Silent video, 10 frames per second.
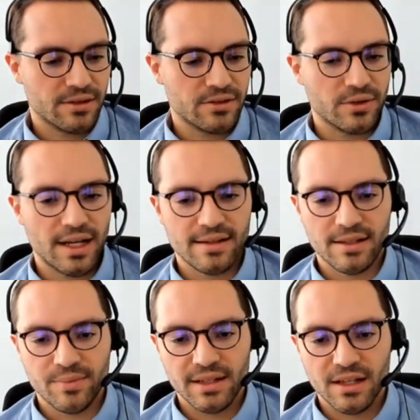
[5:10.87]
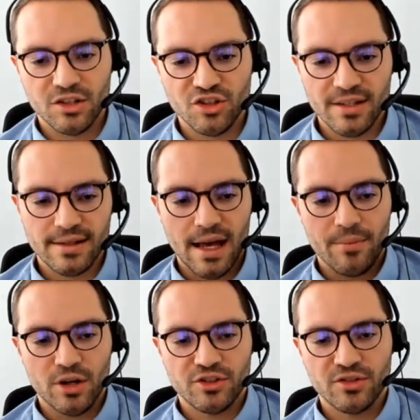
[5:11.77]
So it has a built-in GSM
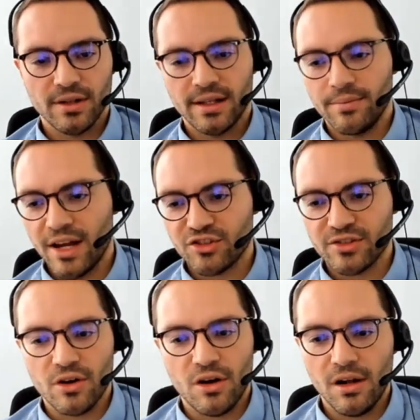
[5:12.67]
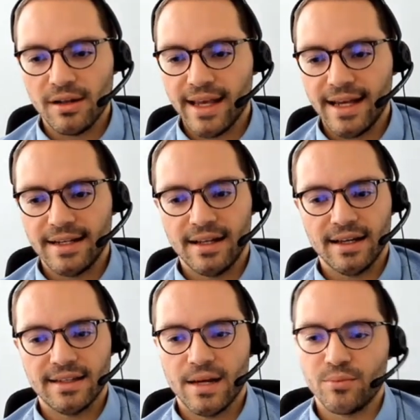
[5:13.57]
module and measures all data
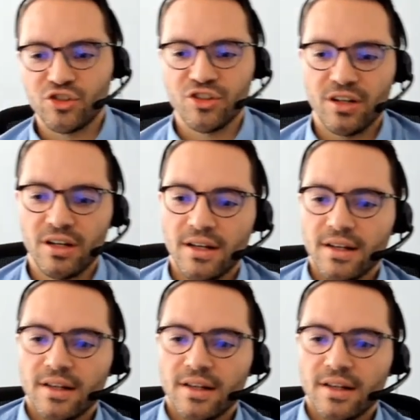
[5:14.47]
like temperature,